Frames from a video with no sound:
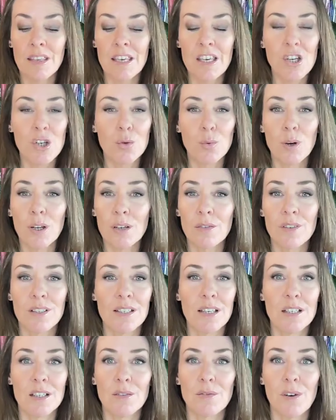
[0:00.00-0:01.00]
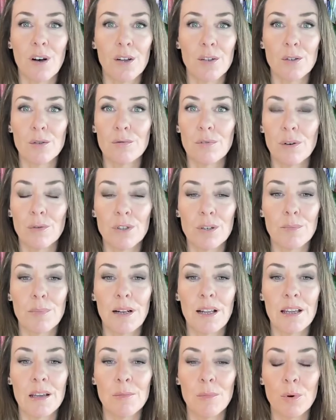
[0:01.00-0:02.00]
Each one of us has a vital role to
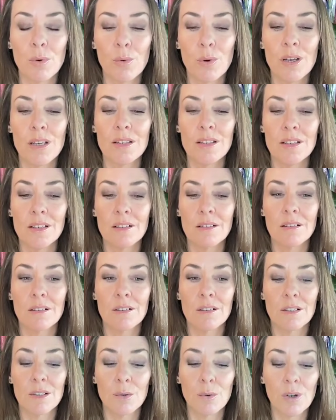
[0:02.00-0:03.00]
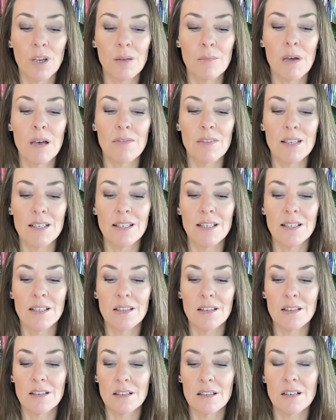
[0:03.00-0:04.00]
play. I'm always talking about this.
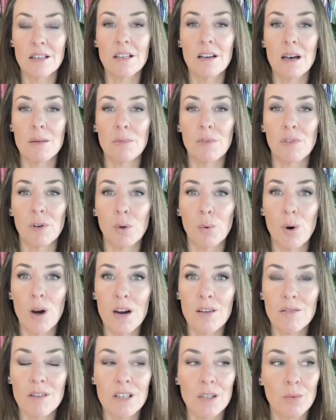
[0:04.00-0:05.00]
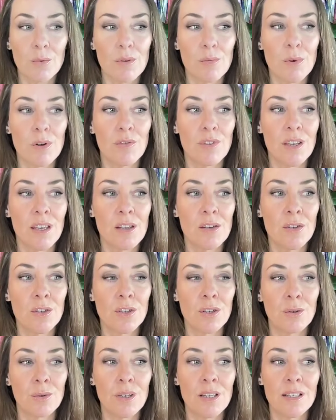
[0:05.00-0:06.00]
This is the time of Aquarius we're moving
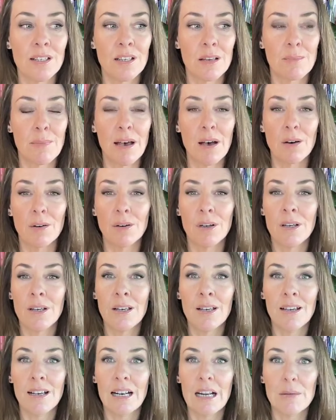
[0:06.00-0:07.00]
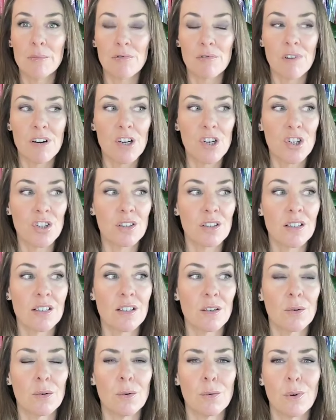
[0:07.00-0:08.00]
into, is about collaboration,
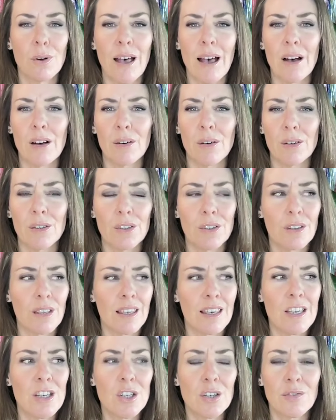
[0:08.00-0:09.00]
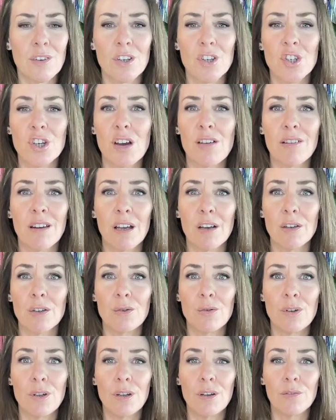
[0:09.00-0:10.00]
each of us sharing our
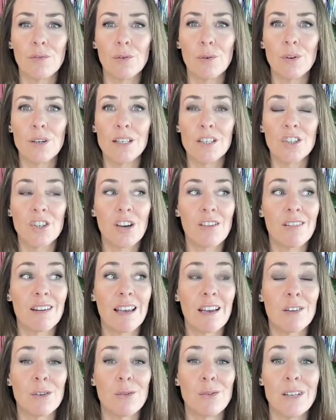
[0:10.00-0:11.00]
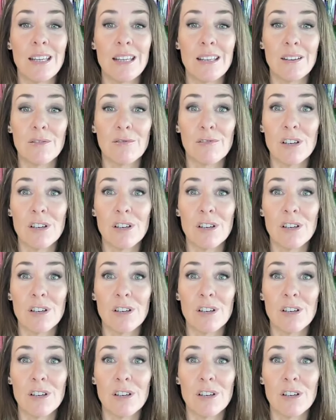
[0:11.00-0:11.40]
unique voice, sharing our unique